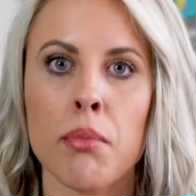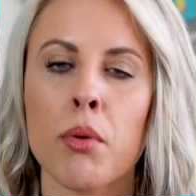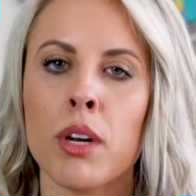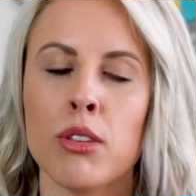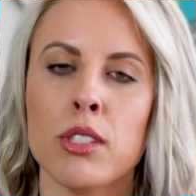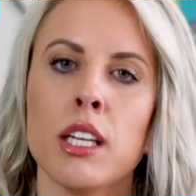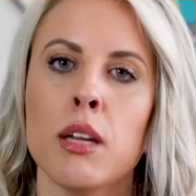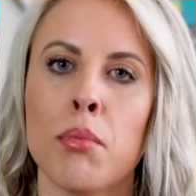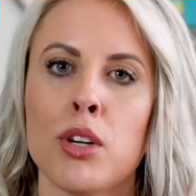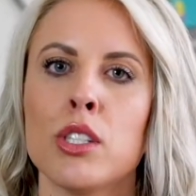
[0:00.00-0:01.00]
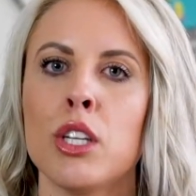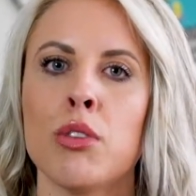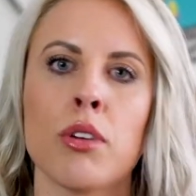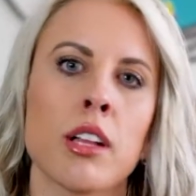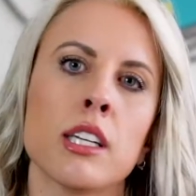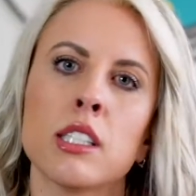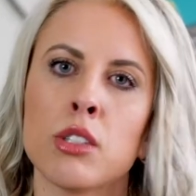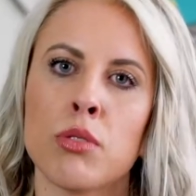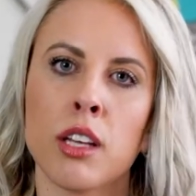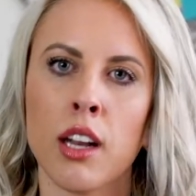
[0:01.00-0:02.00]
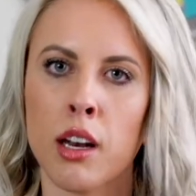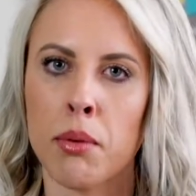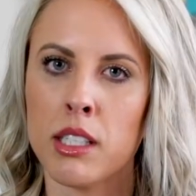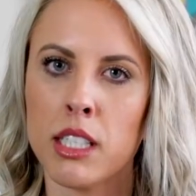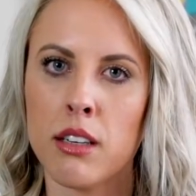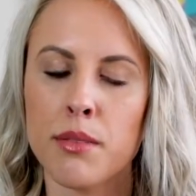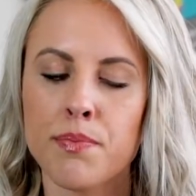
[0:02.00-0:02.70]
but when you see it in person, you realize it's really not a big deal.